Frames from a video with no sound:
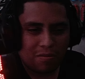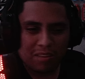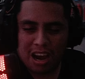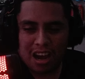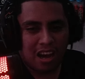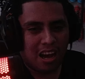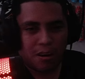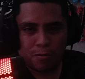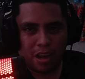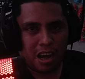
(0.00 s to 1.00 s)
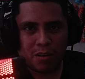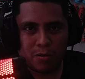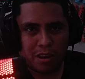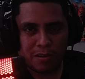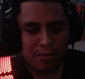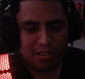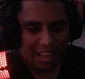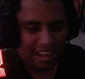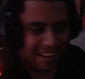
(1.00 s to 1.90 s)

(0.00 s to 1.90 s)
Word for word: Nah, I don't F with that.